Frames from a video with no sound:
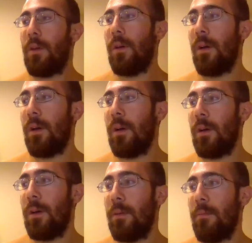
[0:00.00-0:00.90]

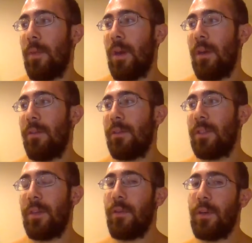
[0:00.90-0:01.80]
And there's
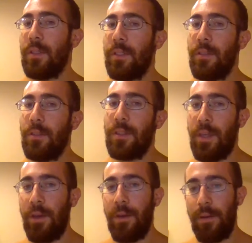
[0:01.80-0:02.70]
different
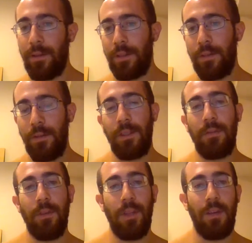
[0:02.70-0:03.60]
tiers, there's
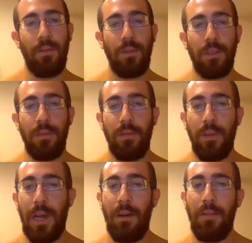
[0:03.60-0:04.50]
different levels of
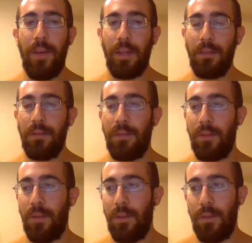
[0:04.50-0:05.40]
how effective
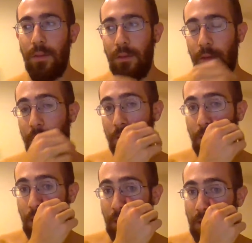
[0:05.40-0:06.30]
you can do
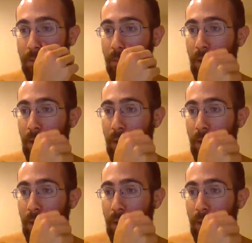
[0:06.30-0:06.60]
things.